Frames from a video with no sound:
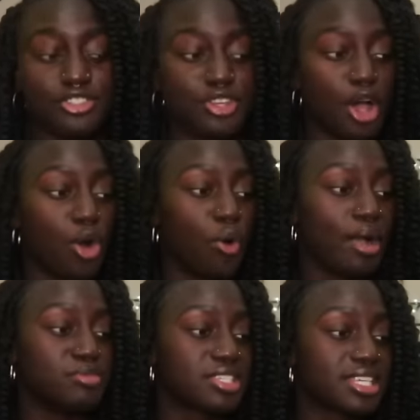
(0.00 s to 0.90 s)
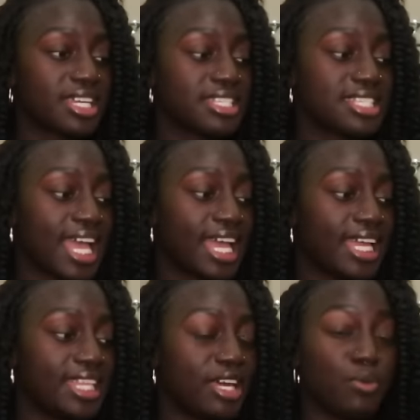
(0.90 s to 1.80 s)
so I'm just gonna
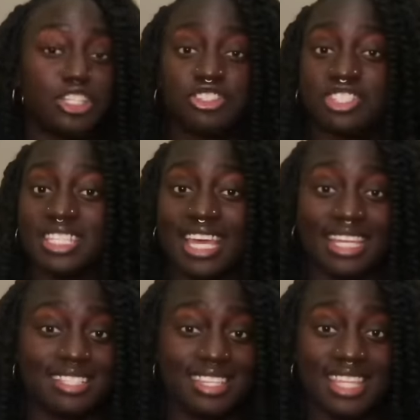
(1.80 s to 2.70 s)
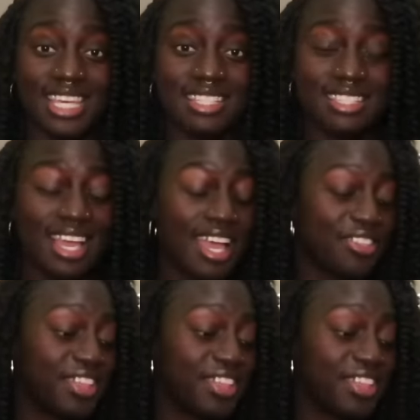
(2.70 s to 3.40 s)
say that we should just get into this.